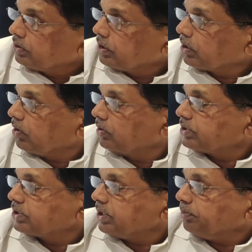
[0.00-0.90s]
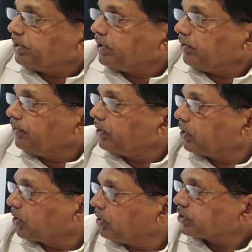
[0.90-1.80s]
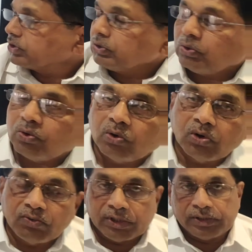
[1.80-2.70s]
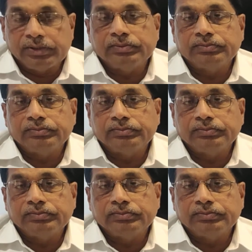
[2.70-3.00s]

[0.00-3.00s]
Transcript: The concept of crossing over